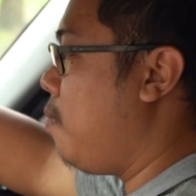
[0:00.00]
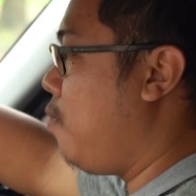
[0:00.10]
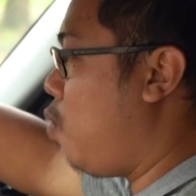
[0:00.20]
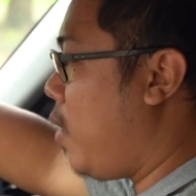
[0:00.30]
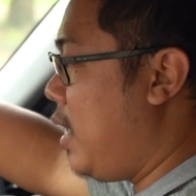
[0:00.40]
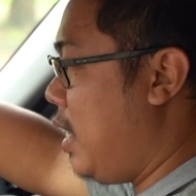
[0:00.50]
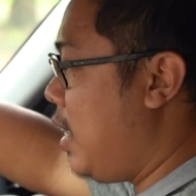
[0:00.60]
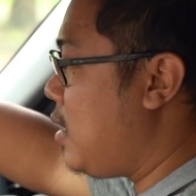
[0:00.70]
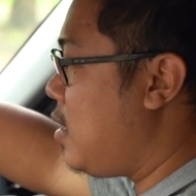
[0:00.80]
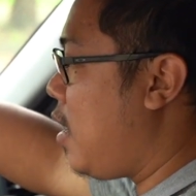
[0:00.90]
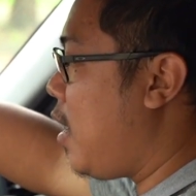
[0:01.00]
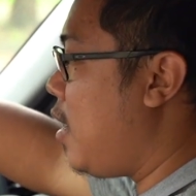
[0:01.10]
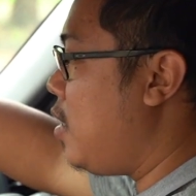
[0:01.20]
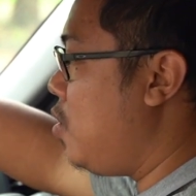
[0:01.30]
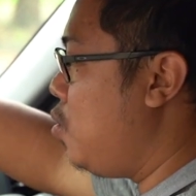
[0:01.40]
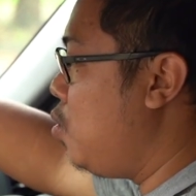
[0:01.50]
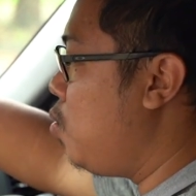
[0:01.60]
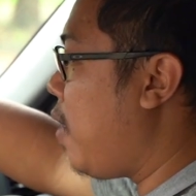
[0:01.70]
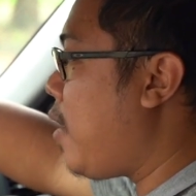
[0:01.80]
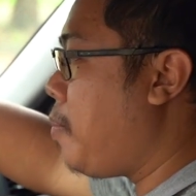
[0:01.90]
for what it is, and you do
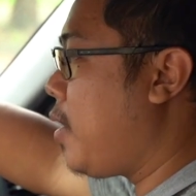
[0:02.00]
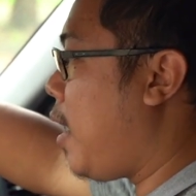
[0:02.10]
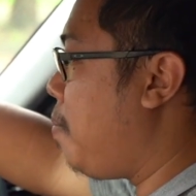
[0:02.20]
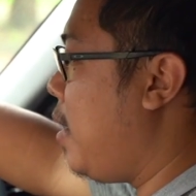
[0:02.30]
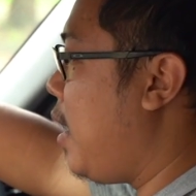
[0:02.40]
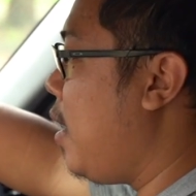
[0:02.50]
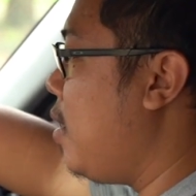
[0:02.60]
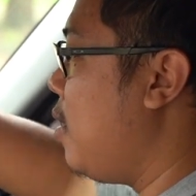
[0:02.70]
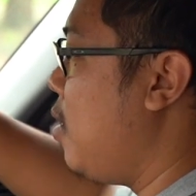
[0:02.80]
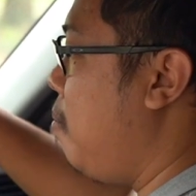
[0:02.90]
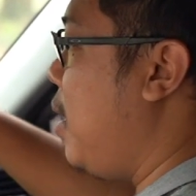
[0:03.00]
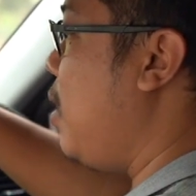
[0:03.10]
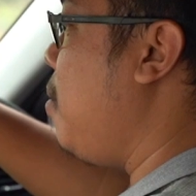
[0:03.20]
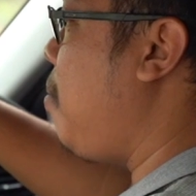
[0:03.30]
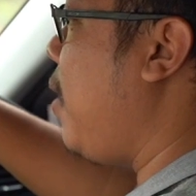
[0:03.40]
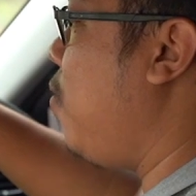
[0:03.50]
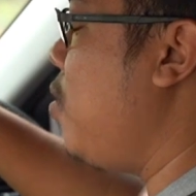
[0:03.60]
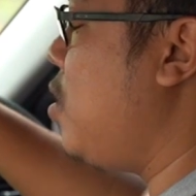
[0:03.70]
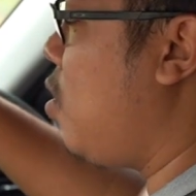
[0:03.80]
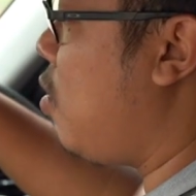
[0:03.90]
have Apple CarPlay, but my
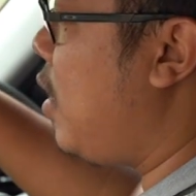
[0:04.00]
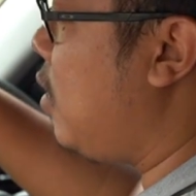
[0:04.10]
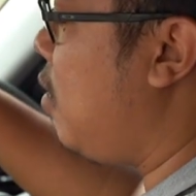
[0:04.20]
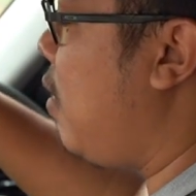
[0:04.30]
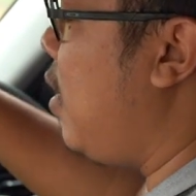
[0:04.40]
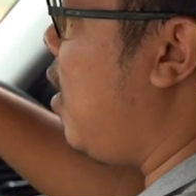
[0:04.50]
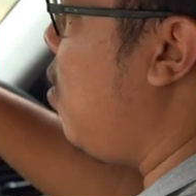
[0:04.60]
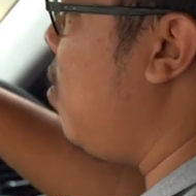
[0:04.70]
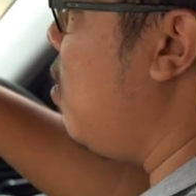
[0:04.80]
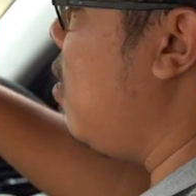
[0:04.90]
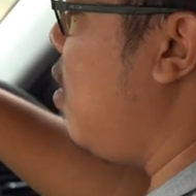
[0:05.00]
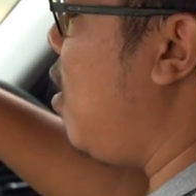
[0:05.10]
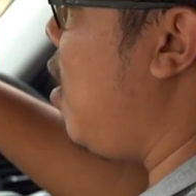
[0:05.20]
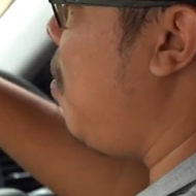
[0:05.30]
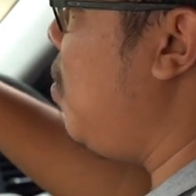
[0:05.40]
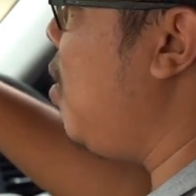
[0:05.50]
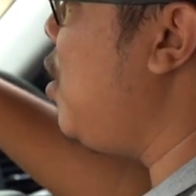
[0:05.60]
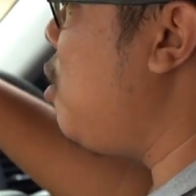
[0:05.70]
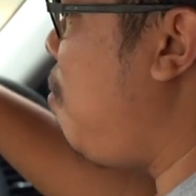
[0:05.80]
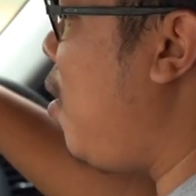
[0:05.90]
phone is not connected right now. The
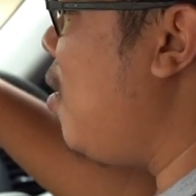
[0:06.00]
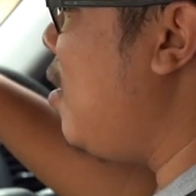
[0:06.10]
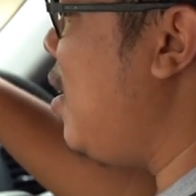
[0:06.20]
response